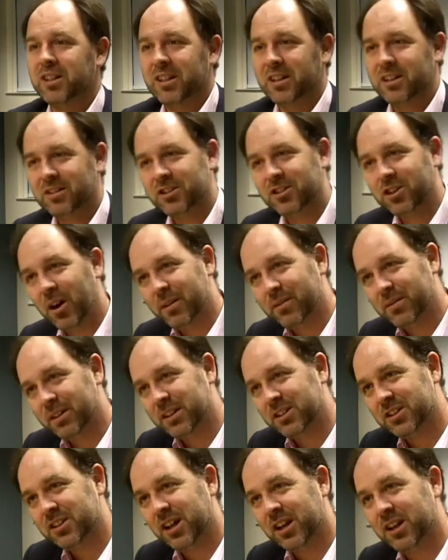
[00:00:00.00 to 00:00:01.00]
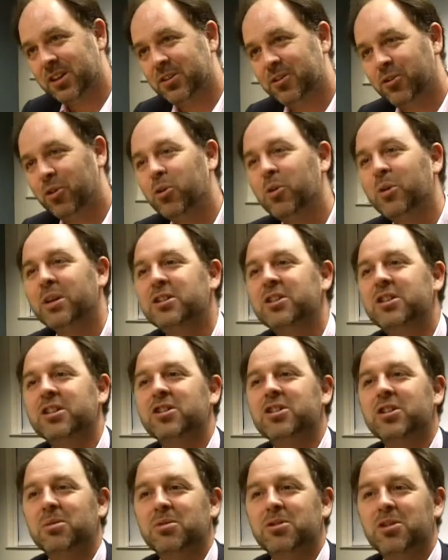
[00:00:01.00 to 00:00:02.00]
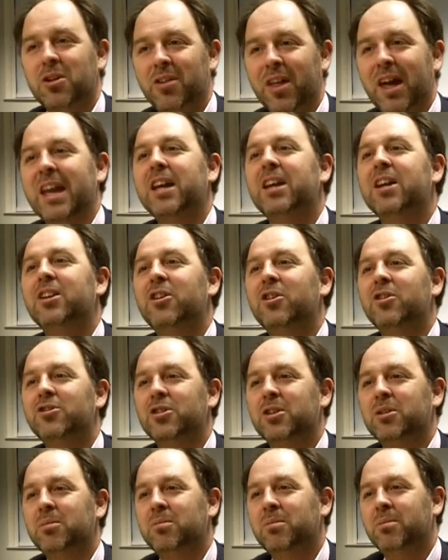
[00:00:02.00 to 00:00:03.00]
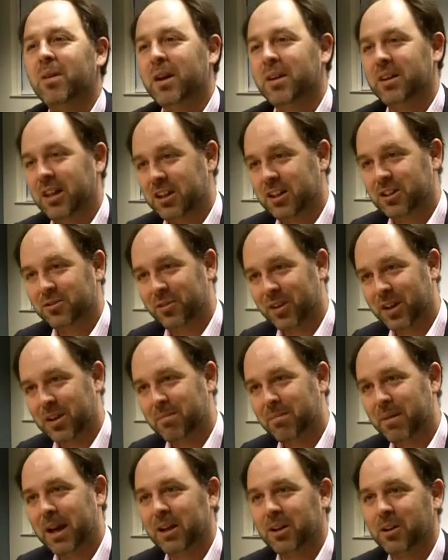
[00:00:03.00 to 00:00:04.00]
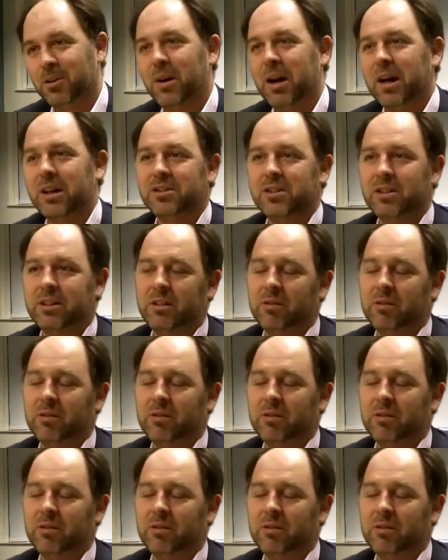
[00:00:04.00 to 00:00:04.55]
they're siphoning this data through a system so they can use it and then just feed it back to us.